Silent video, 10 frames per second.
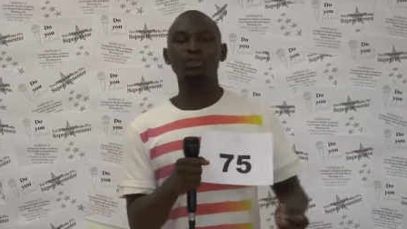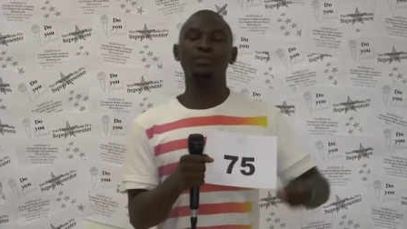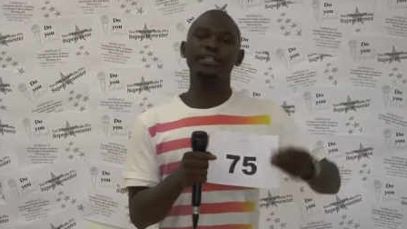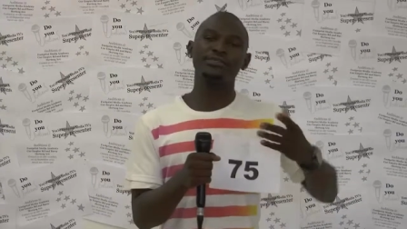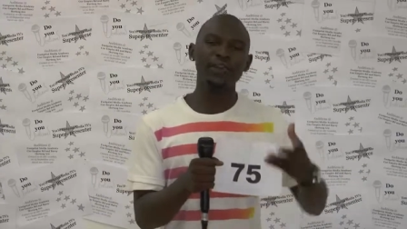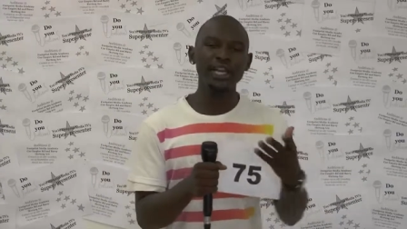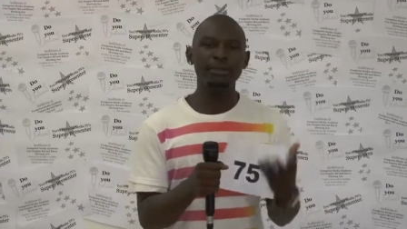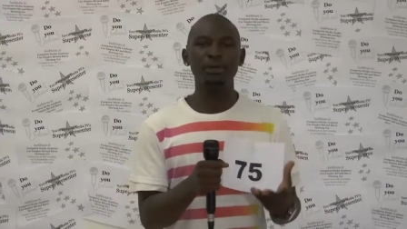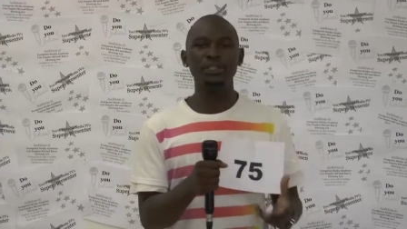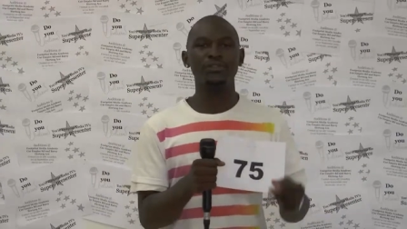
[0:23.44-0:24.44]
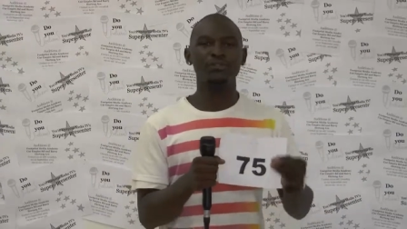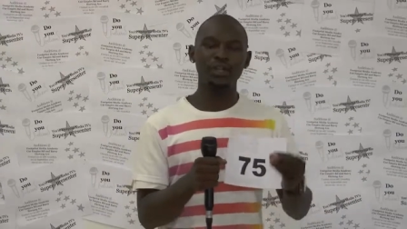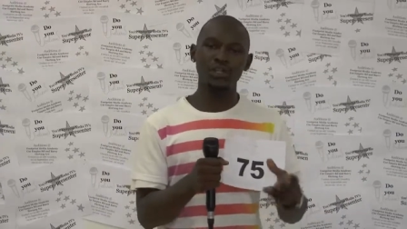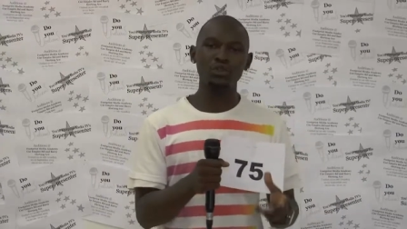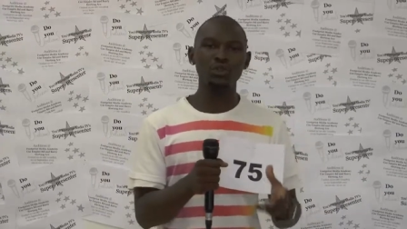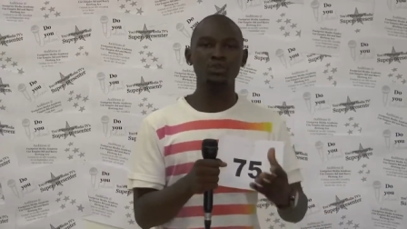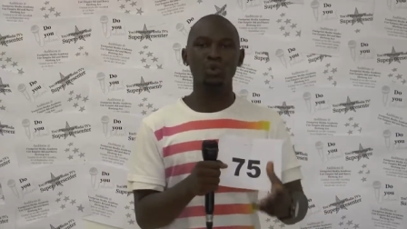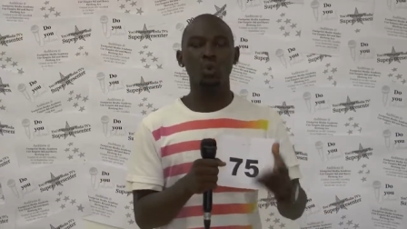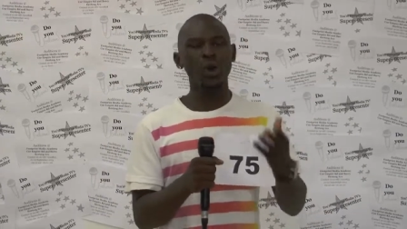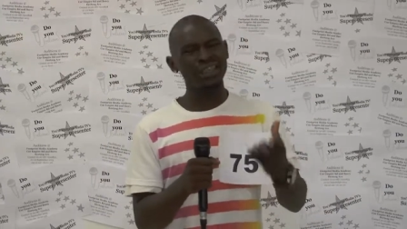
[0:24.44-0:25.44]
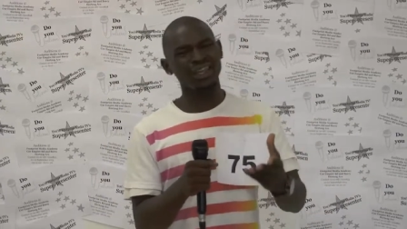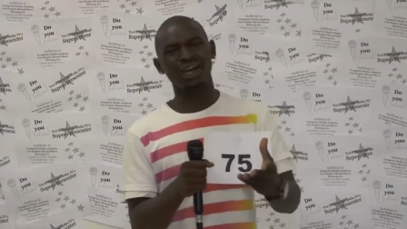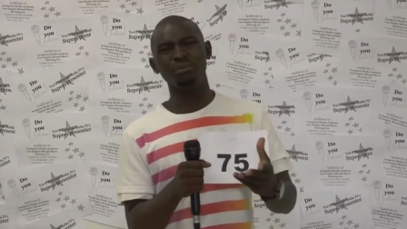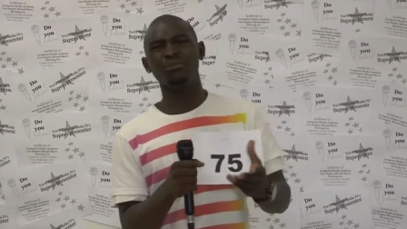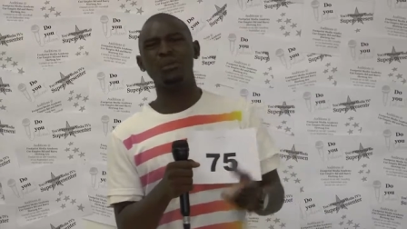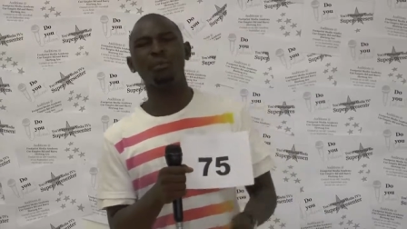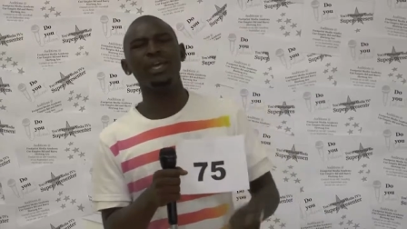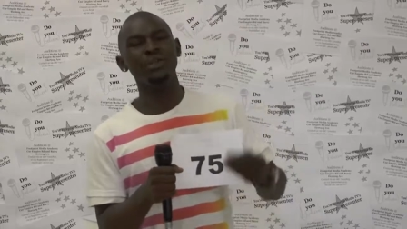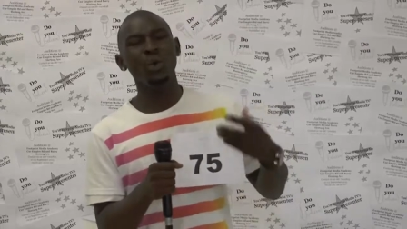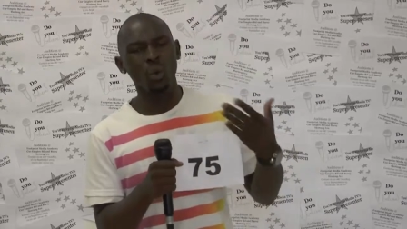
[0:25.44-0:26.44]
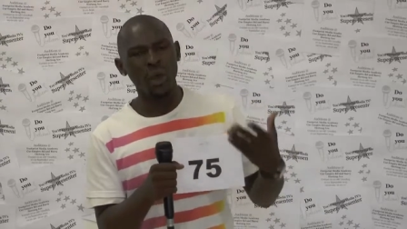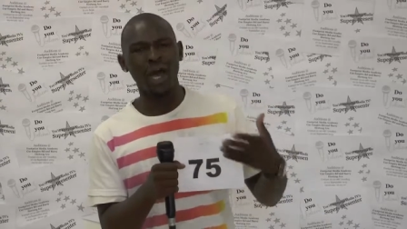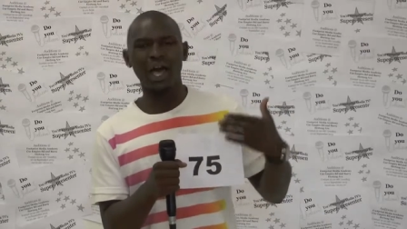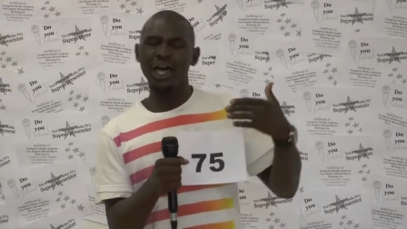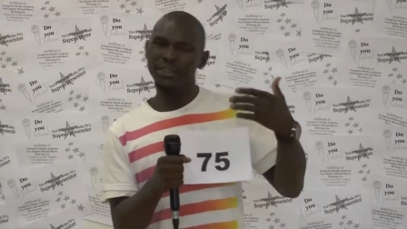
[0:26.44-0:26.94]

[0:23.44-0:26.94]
of, it's very important for the youth to know where they're coming from and where are